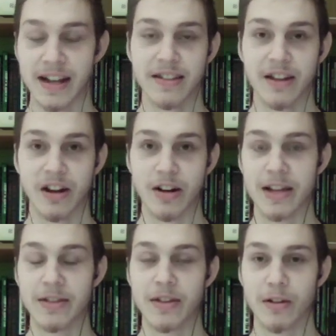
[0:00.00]
there
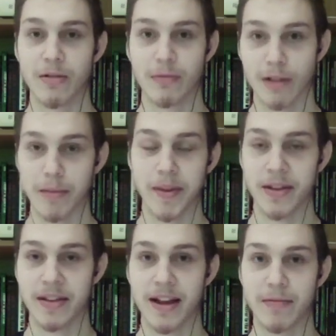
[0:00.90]
in the realm of the
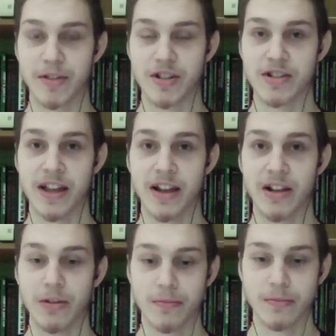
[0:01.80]
dead, which is
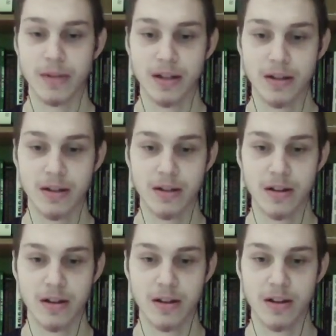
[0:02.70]
hell.
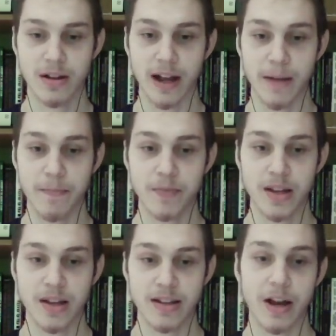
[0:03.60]
Okay?
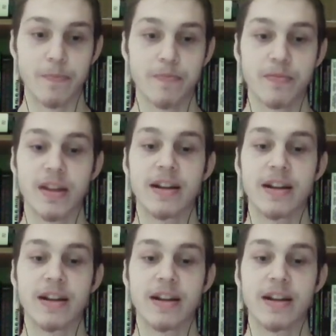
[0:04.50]
Now, it